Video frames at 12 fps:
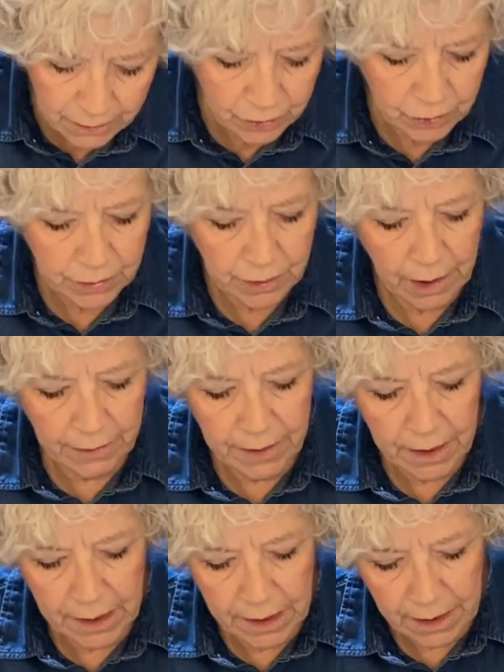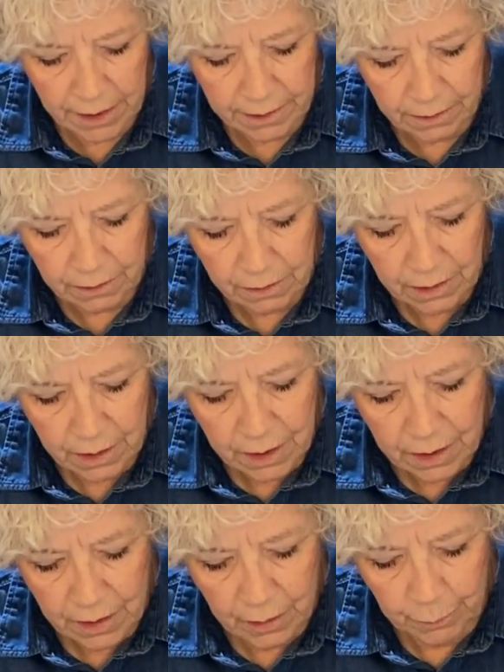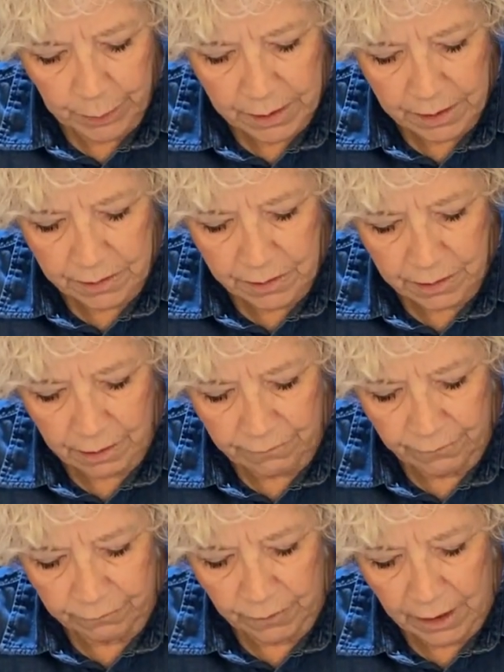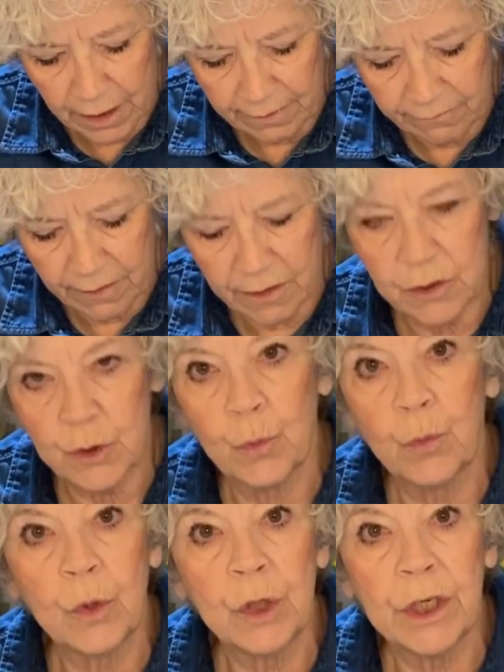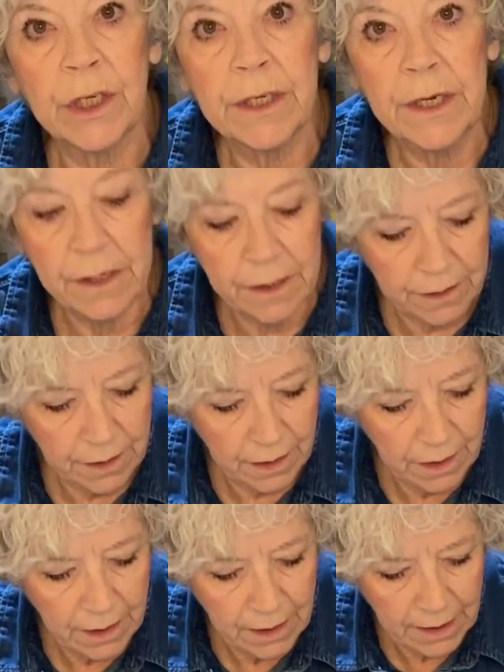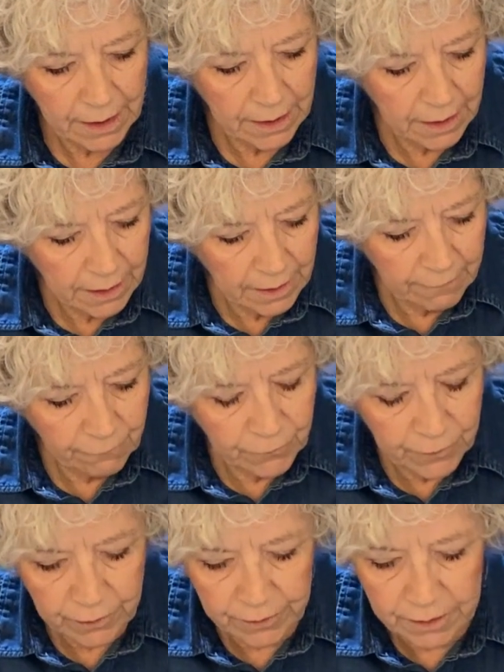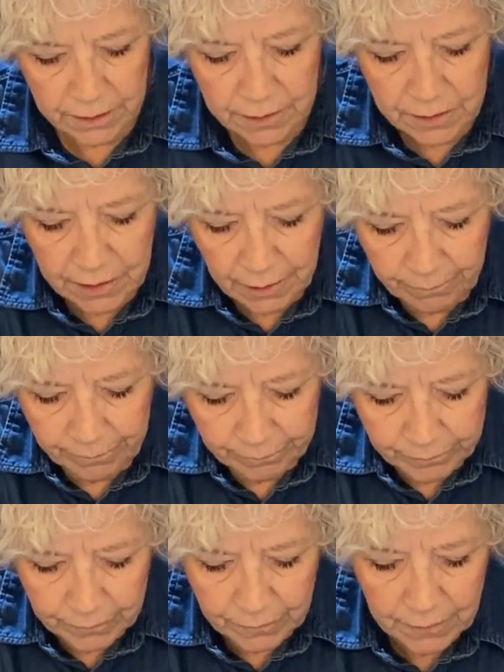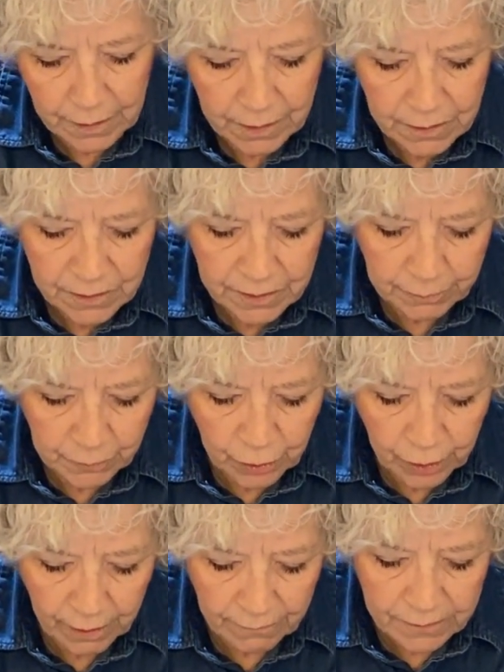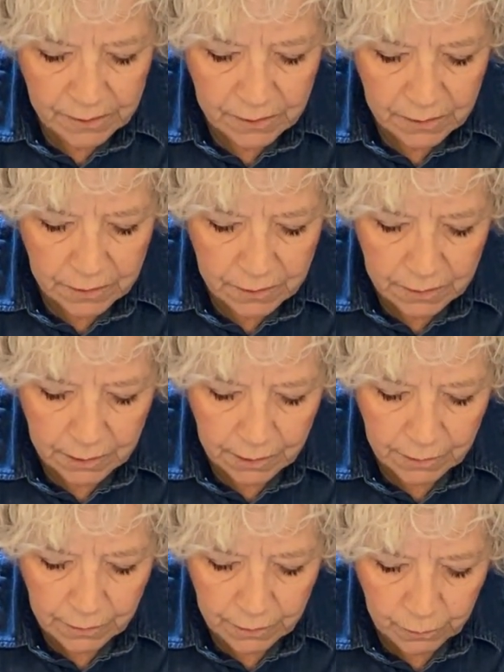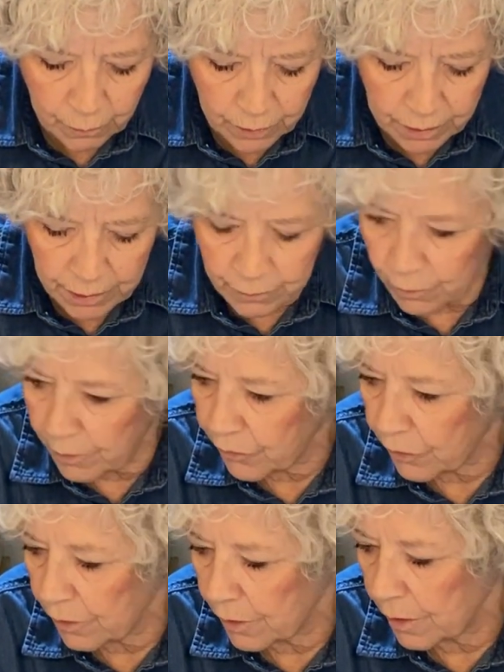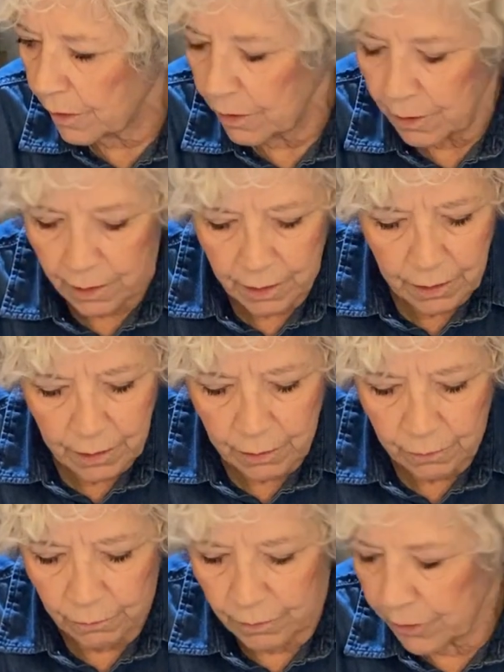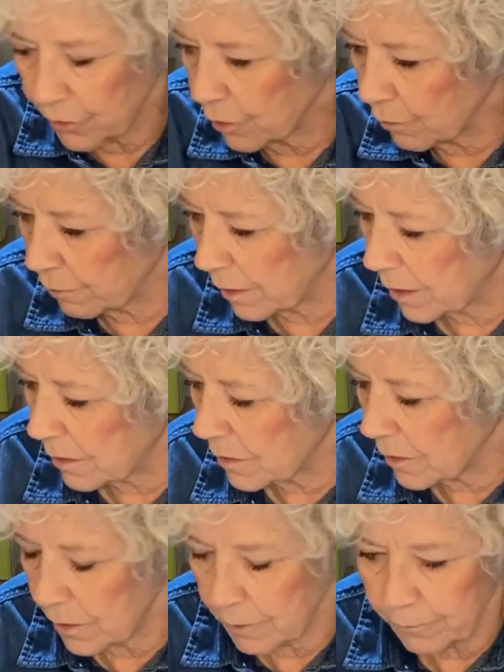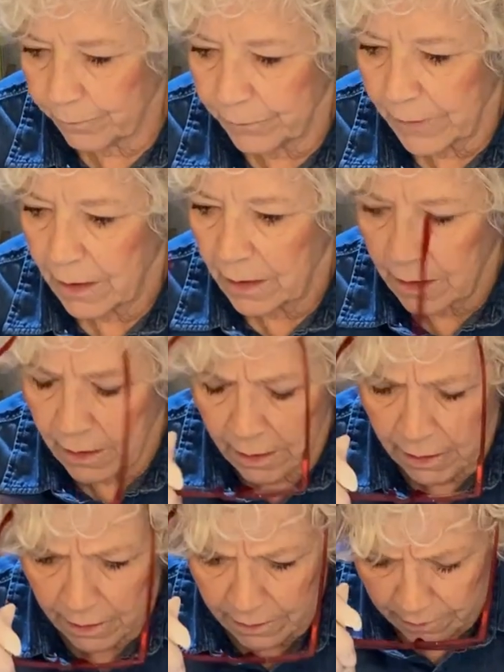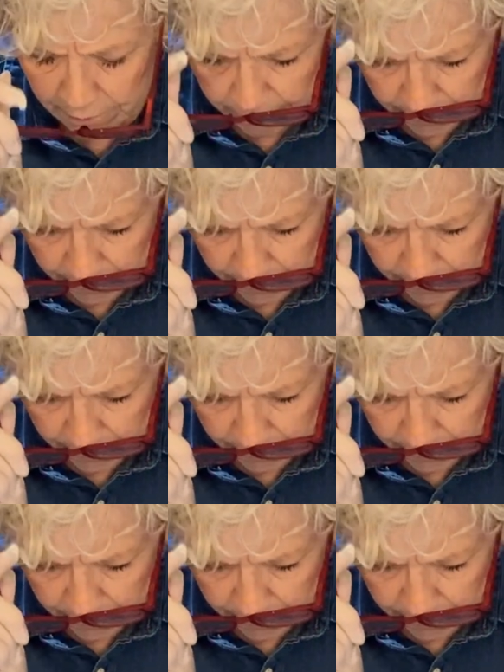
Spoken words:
you saw that I had a piece of live edge wood, and I filled in some crevices in the wood with the resin, and